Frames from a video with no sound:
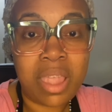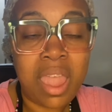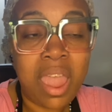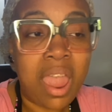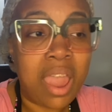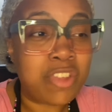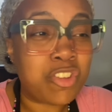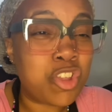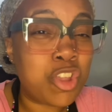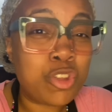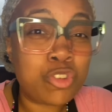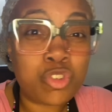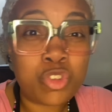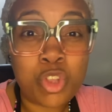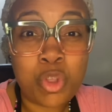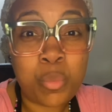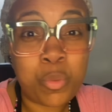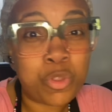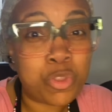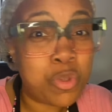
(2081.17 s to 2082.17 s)
And
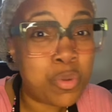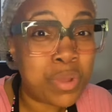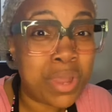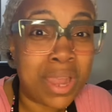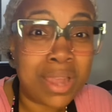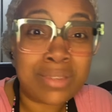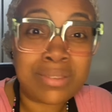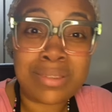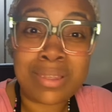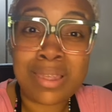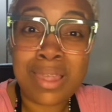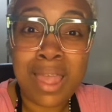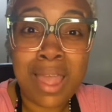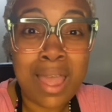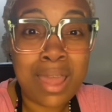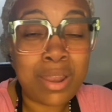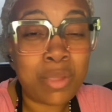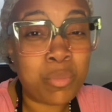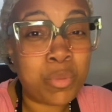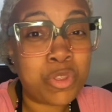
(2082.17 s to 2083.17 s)
usually when you get into
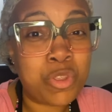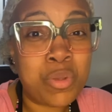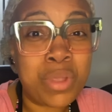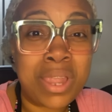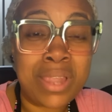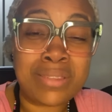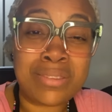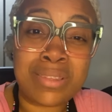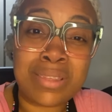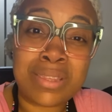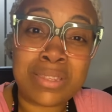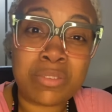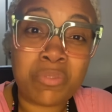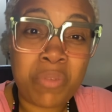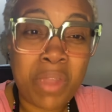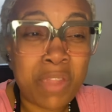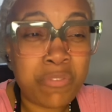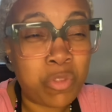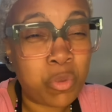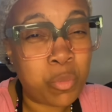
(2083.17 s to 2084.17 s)
God and when you get into his
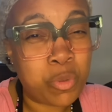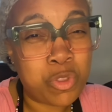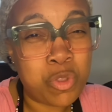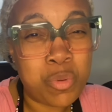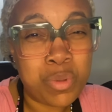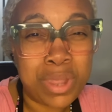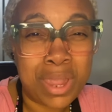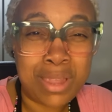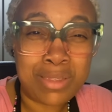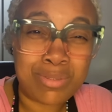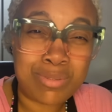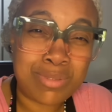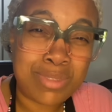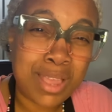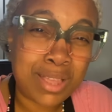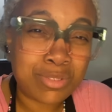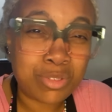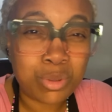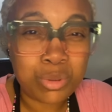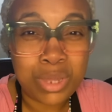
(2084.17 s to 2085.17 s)
face and when you get
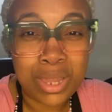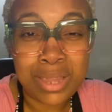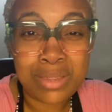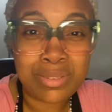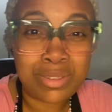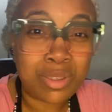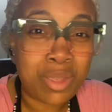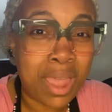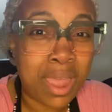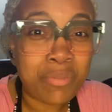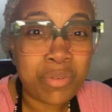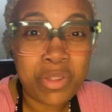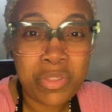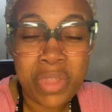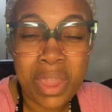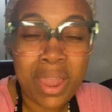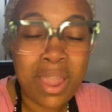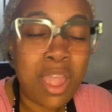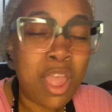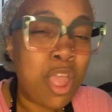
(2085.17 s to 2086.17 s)
nuzzled into
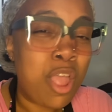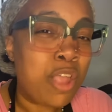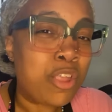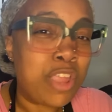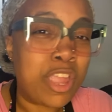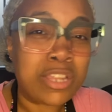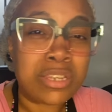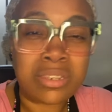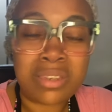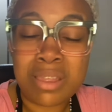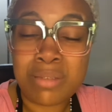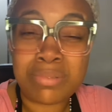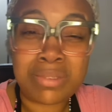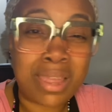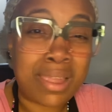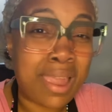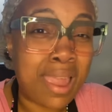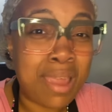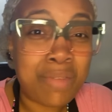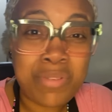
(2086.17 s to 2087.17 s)
everything, it seems
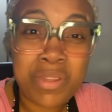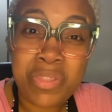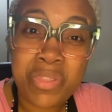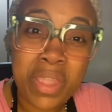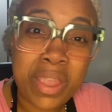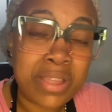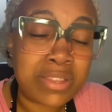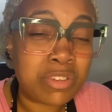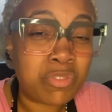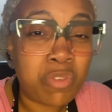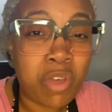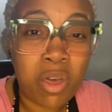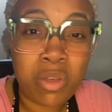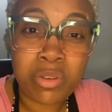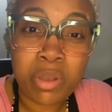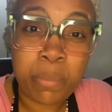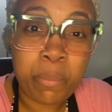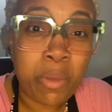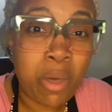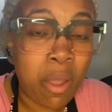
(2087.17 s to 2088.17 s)
like everything is falling
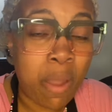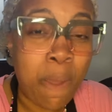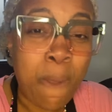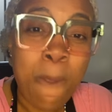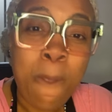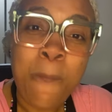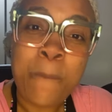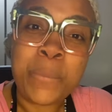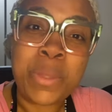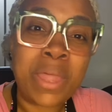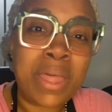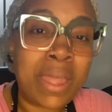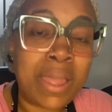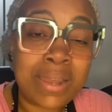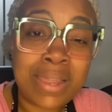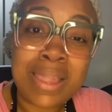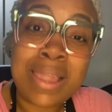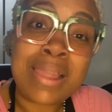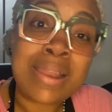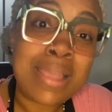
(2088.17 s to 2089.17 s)
apart. But
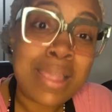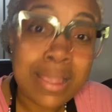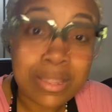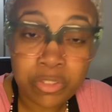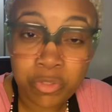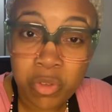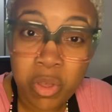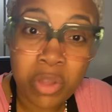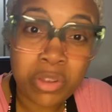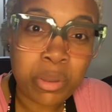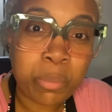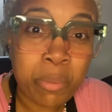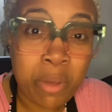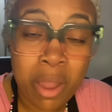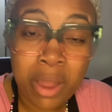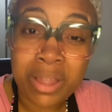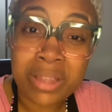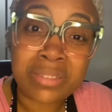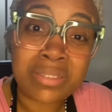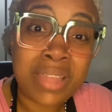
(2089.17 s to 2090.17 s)
honey, it is falling
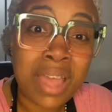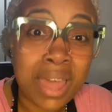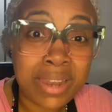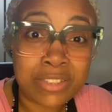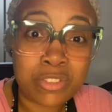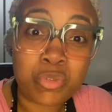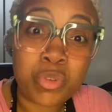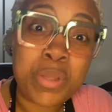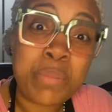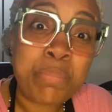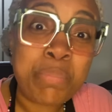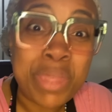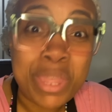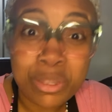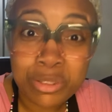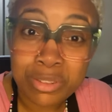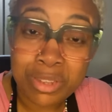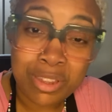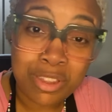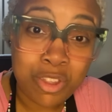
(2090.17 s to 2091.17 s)
apart because God is
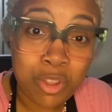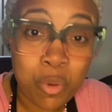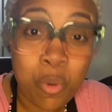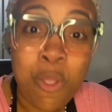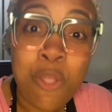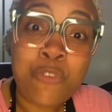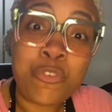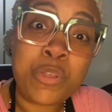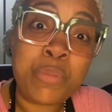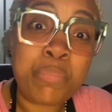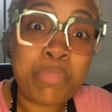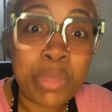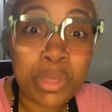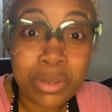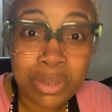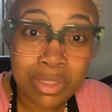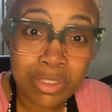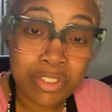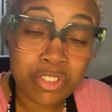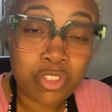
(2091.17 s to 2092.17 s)
rebuilding you,
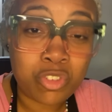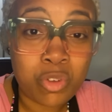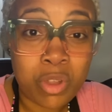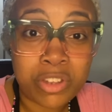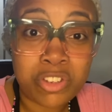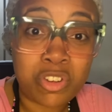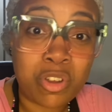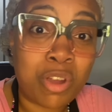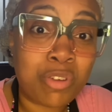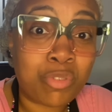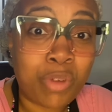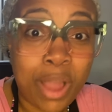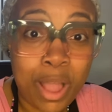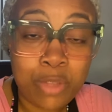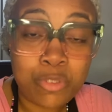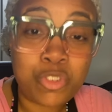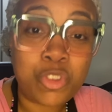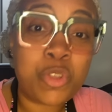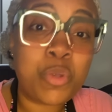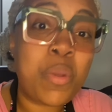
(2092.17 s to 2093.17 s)
rebuilding the structure
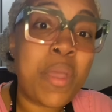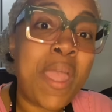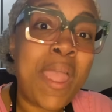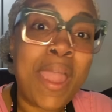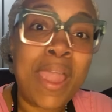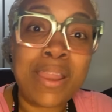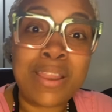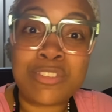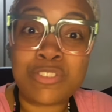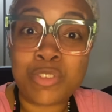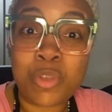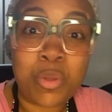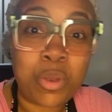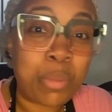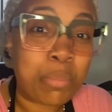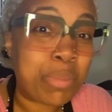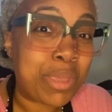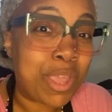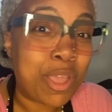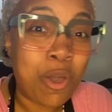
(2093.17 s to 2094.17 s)
around you, and it's going to
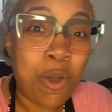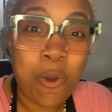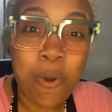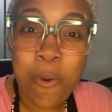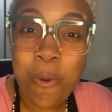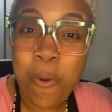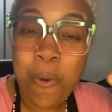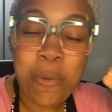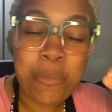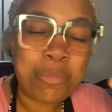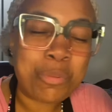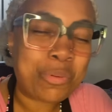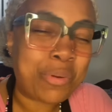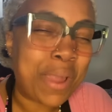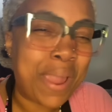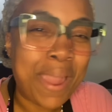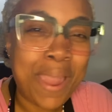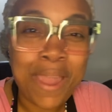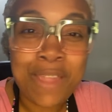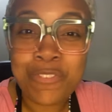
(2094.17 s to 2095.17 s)
be a whole
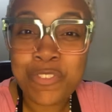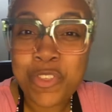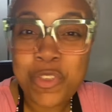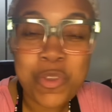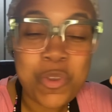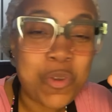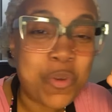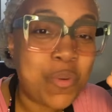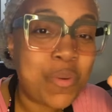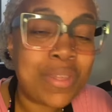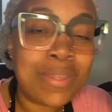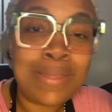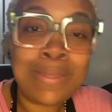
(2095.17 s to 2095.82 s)
brand new